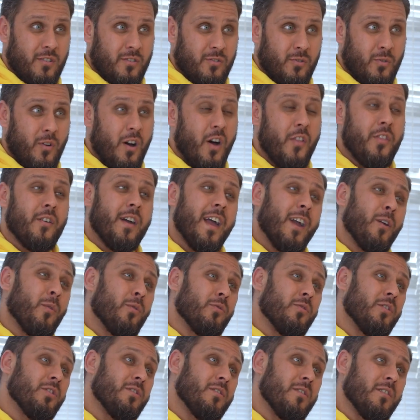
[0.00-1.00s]
So other
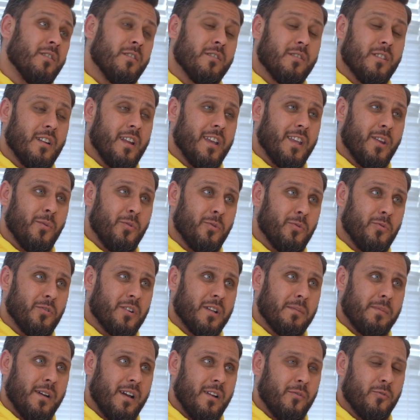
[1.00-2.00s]
acquisitions, like we
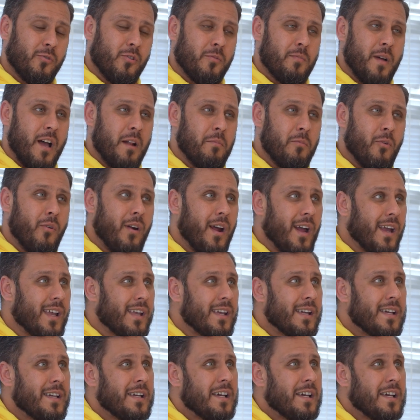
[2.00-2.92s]
talked about Al Burak,